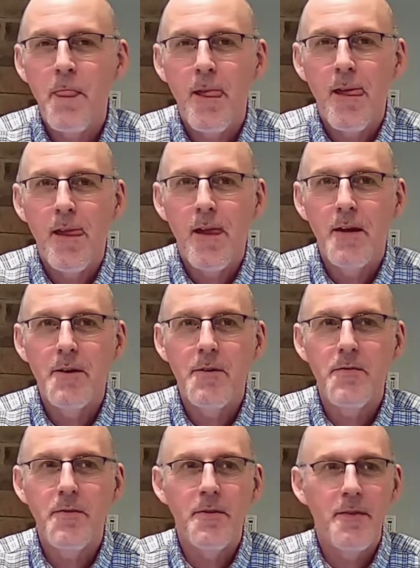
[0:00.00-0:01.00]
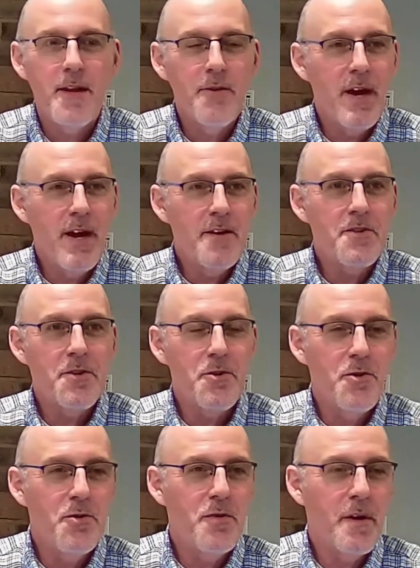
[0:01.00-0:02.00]
They ran
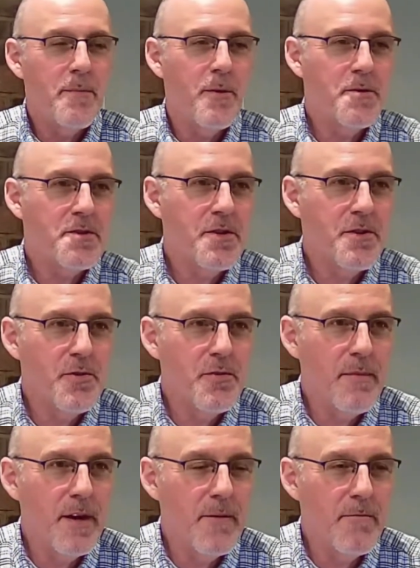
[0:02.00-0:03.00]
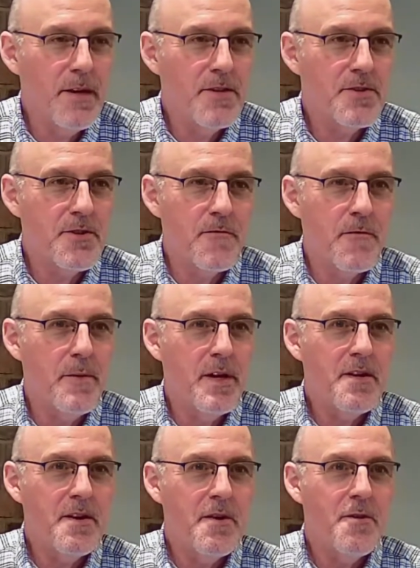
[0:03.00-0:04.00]
into a person who'd been a minister for many
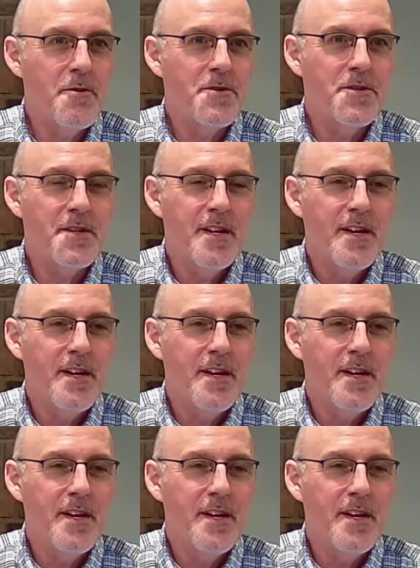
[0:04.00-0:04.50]
years.